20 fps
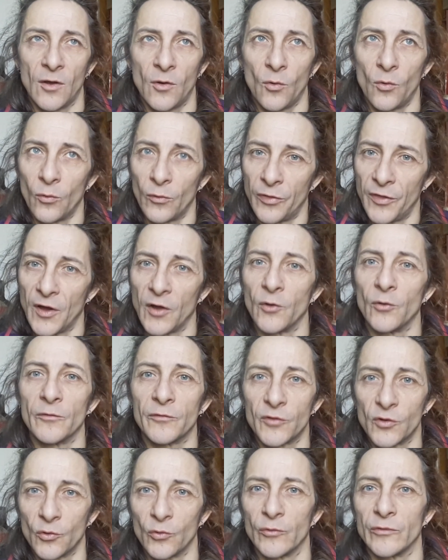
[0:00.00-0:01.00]
Although,
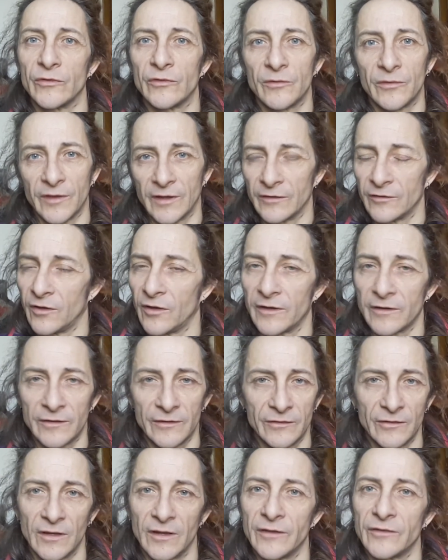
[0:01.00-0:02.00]
of course, things like
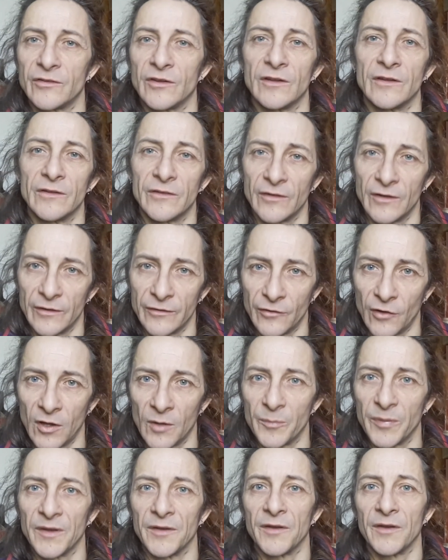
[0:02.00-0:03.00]

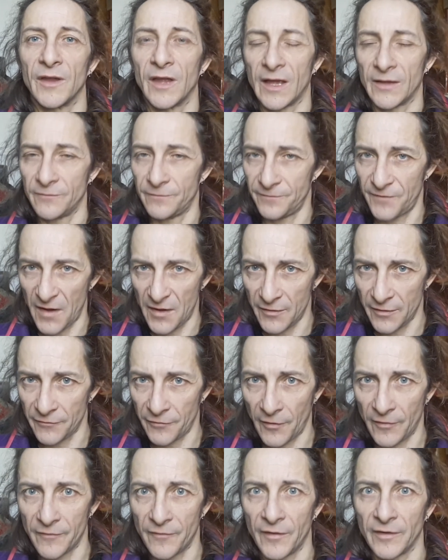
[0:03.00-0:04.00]
psilocybin have very,
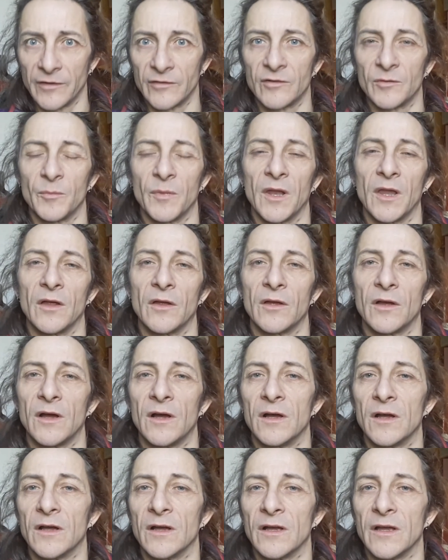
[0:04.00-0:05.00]
very, very similar
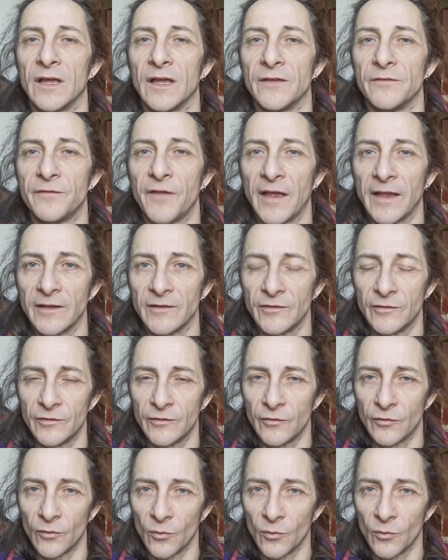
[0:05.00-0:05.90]
effects to